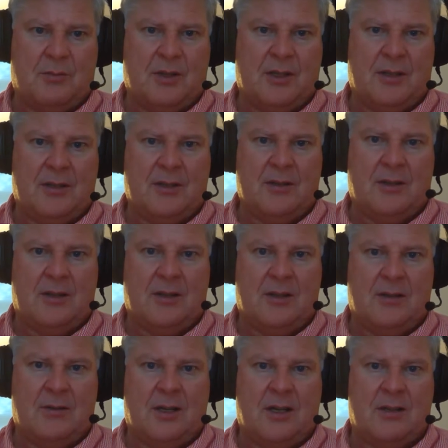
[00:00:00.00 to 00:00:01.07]
but
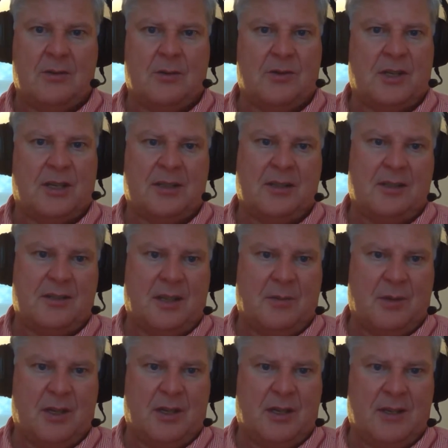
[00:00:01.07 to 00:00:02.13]
I'll go talk to the team
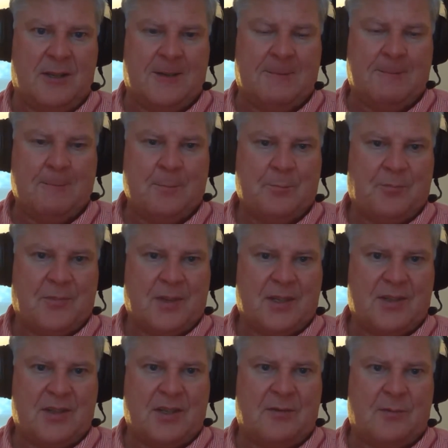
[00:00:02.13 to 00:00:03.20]
again,
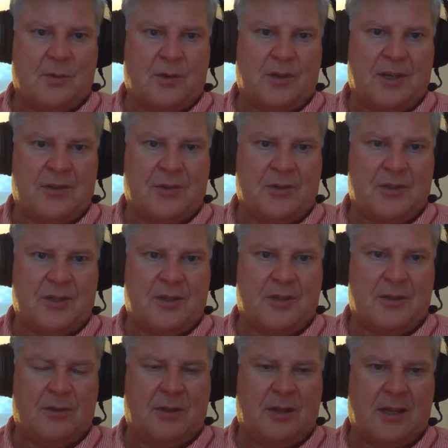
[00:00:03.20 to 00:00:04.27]
see if we're interested in
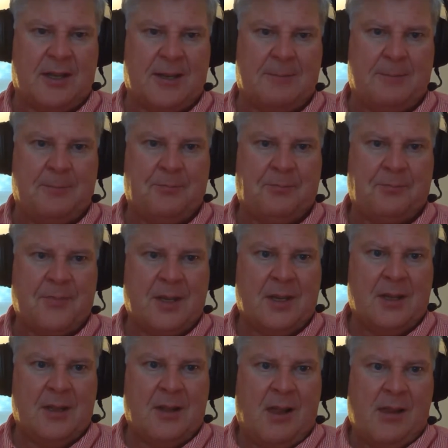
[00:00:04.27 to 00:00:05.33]
doing that.
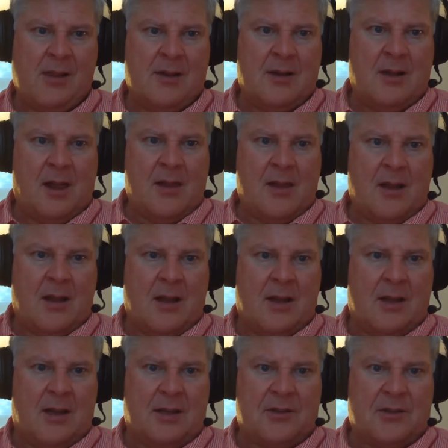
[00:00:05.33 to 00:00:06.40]

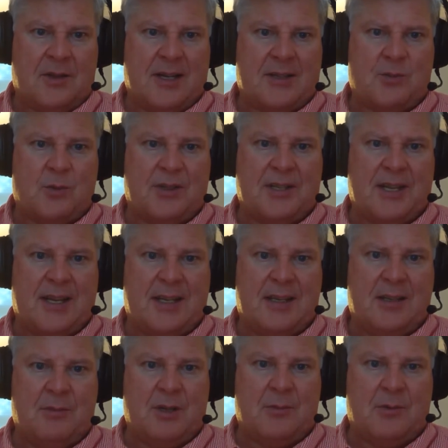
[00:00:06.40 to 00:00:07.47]
I also asked, when tagging
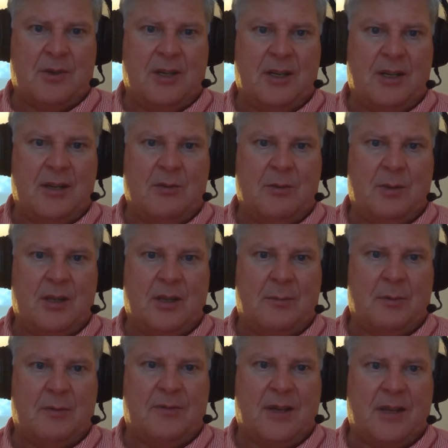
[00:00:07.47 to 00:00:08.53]
in memory, it would be
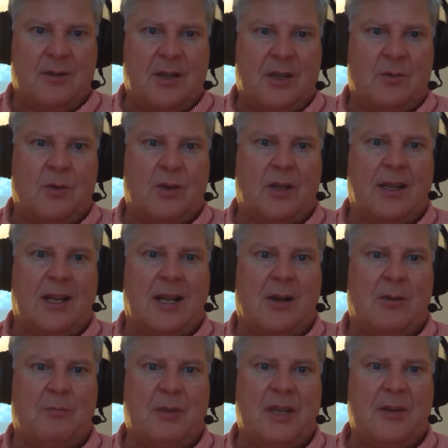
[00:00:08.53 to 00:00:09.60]
helpful if it would allow
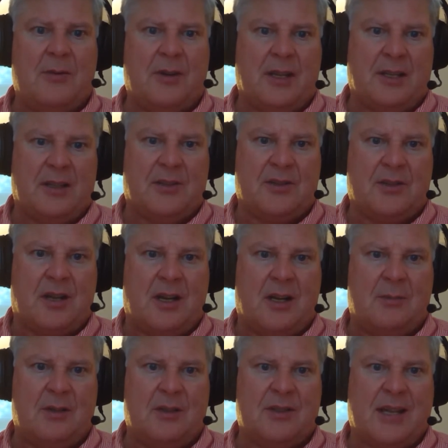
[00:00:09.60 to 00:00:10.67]
periods,
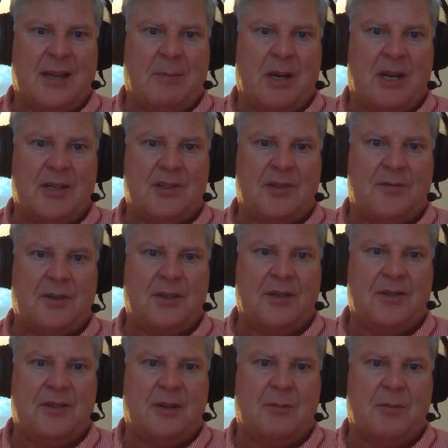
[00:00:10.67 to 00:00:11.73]
commas, apostrophes,
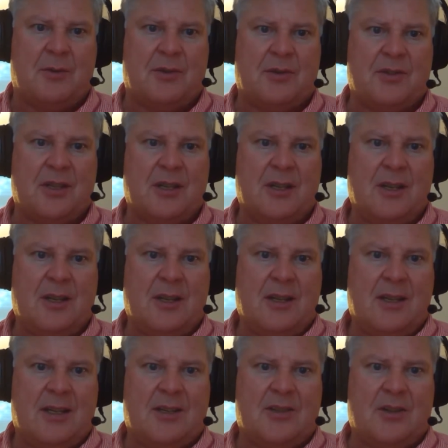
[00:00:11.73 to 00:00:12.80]
numbers,
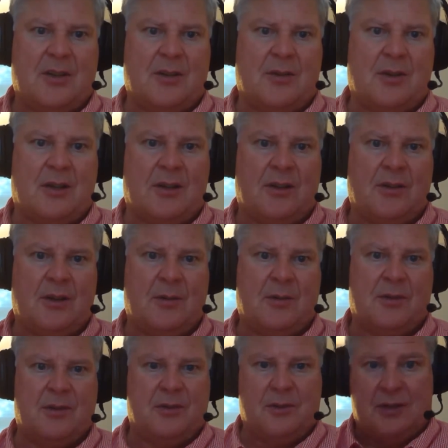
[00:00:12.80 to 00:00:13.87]
etc. Are you able
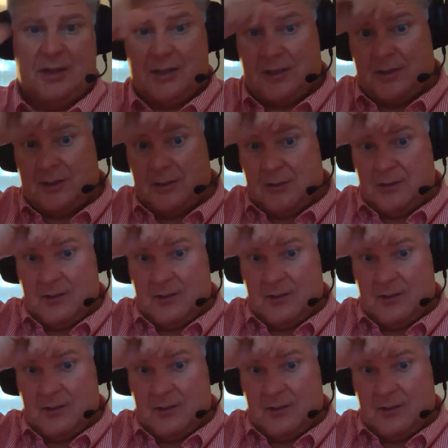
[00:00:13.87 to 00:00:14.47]
to do this